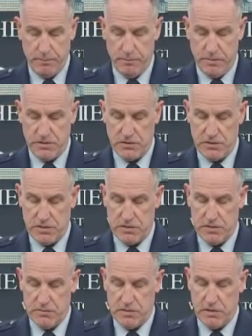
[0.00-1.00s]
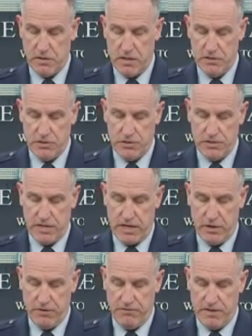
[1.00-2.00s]
missile systems and launchers,
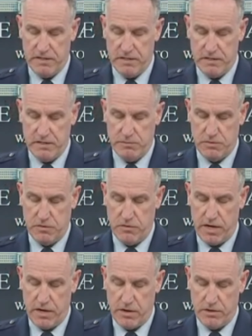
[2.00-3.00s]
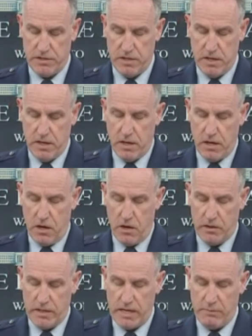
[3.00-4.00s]
air defense systems and radars,
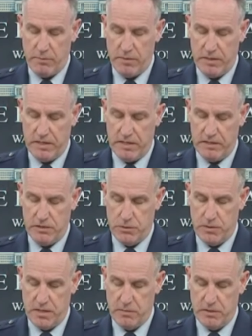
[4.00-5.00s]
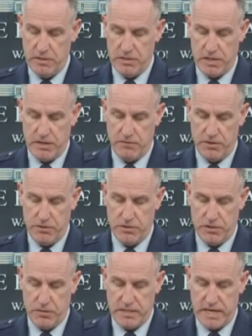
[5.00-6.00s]
all capabilities Houthi militia have
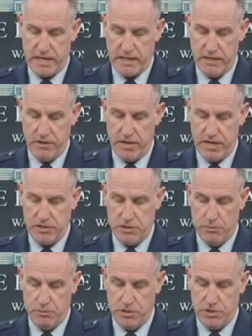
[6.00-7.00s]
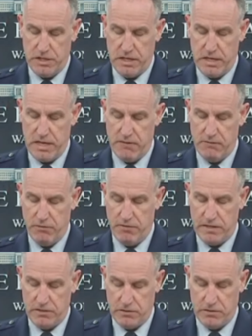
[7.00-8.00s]
used to attack international merchant and naval
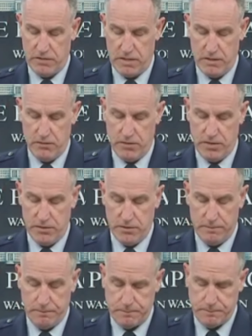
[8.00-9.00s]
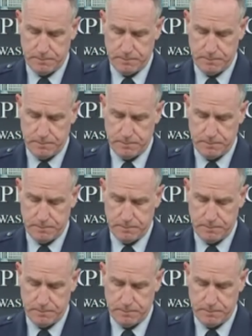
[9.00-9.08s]
vessels in the region.